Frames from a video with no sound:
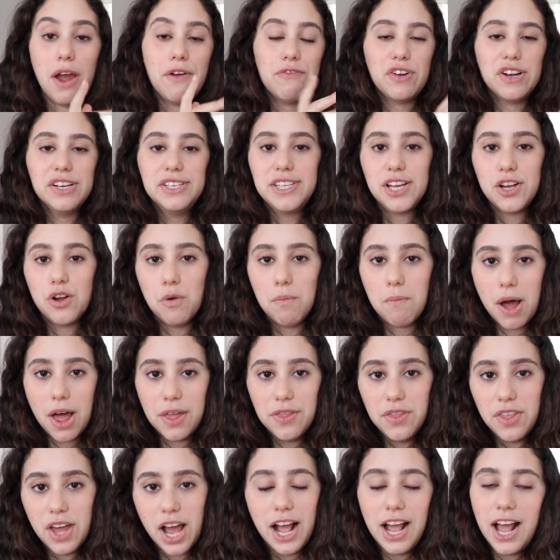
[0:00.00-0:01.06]
every single
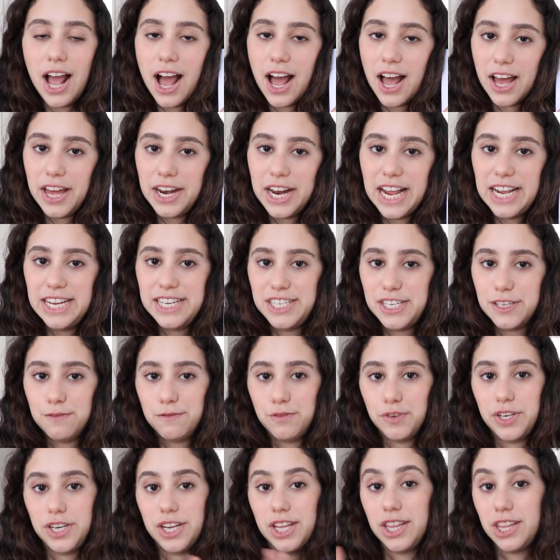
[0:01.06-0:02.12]
month I had a
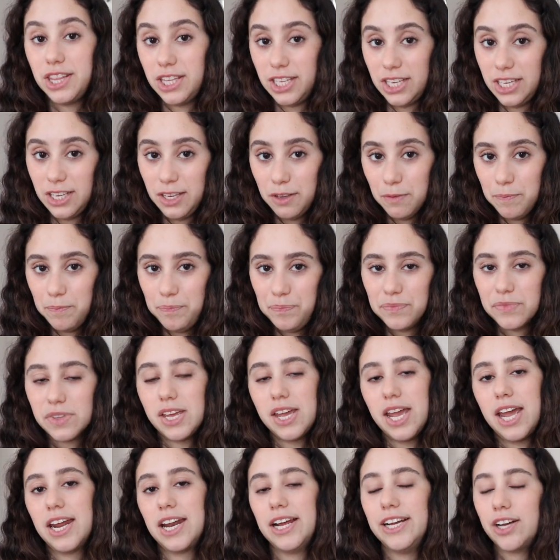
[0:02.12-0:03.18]
different theme,
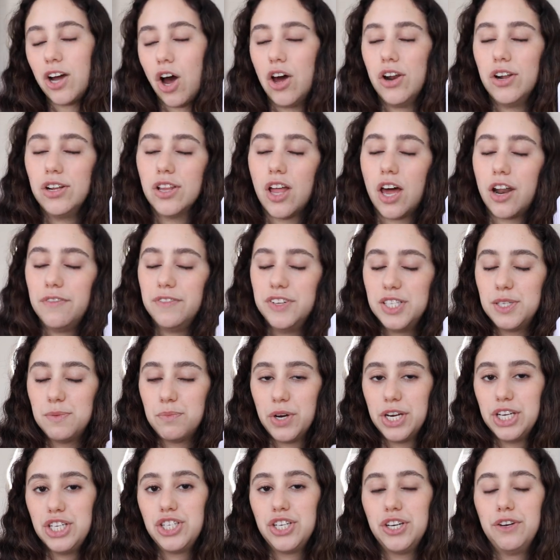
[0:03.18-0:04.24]
and I got a lot of
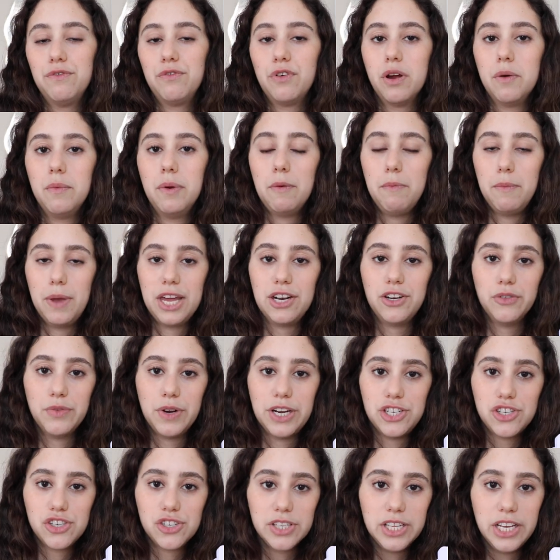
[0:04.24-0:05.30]
inspiration from Amanda
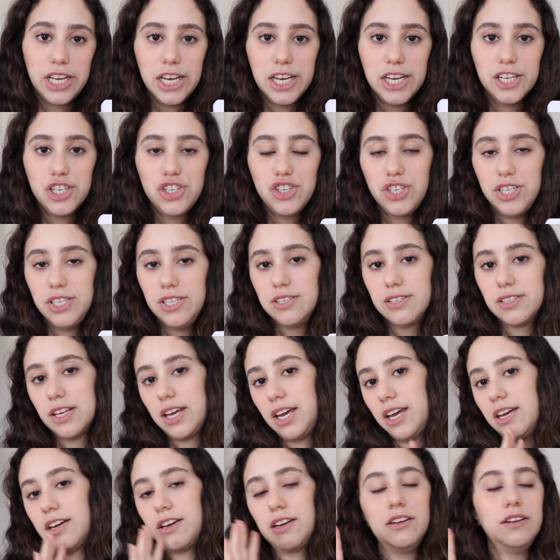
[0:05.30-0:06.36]
Rach Lee. She's
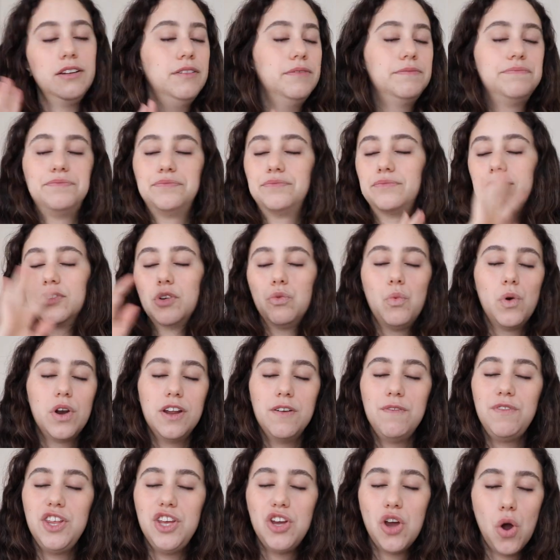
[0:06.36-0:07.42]
like one
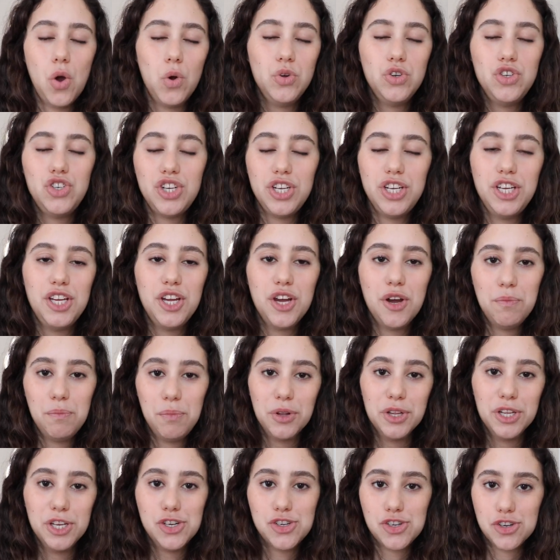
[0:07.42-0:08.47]
of the OG
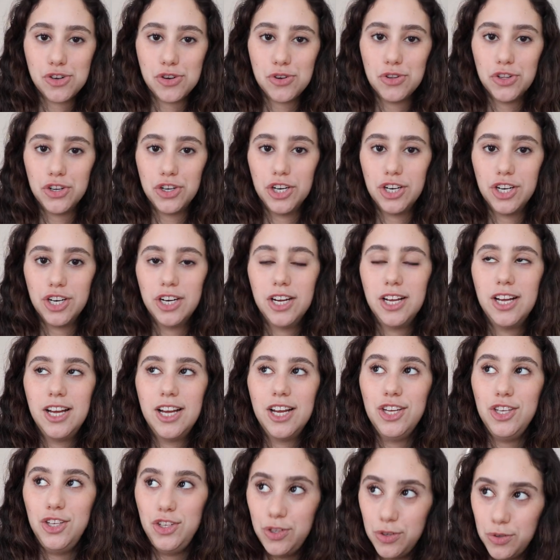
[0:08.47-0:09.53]
bullet journaler
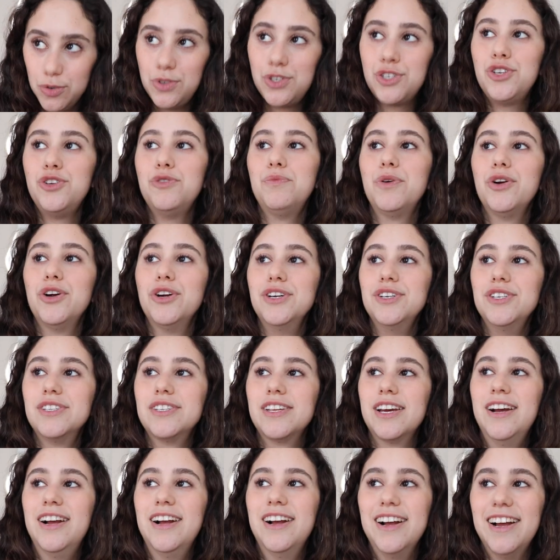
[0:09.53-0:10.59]

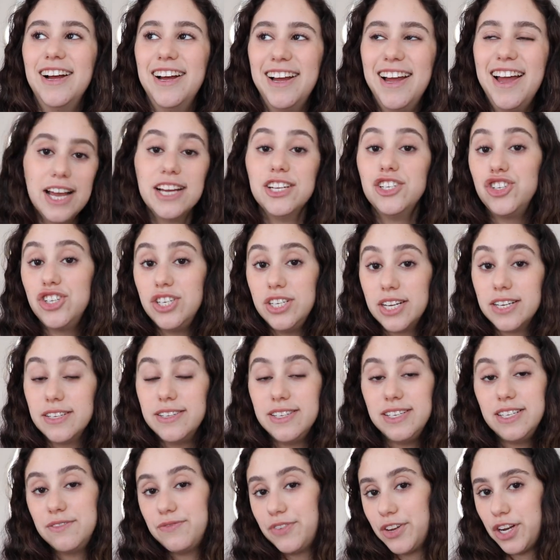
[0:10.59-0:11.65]
YouTubers. And she does
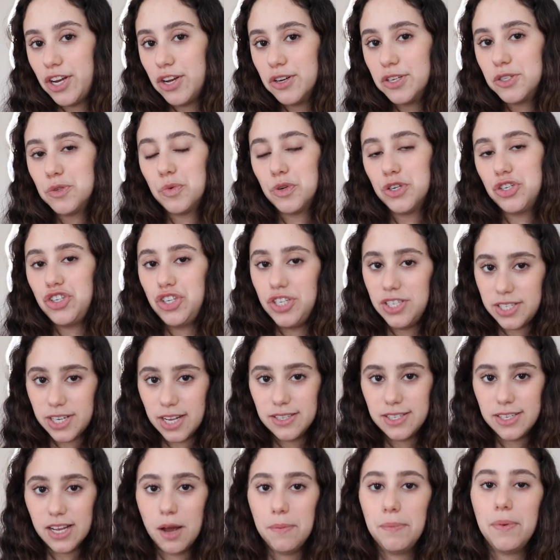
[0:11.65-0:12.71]
these videos where she
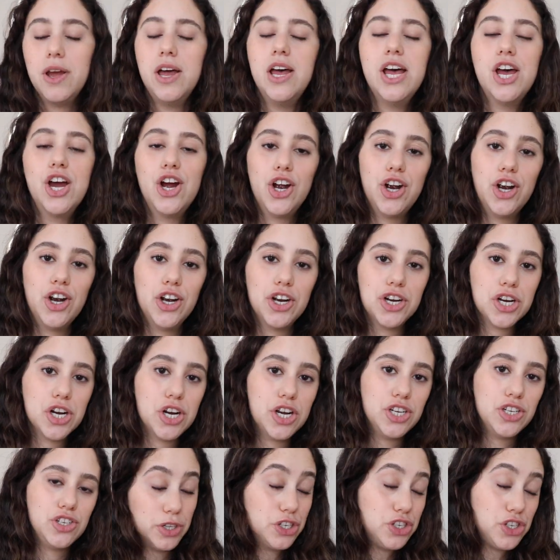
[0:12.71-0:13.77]
sets up
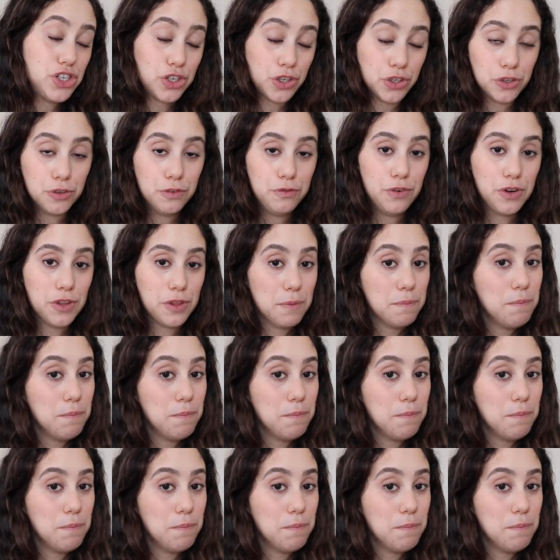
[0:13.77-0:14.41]
her bullet journal for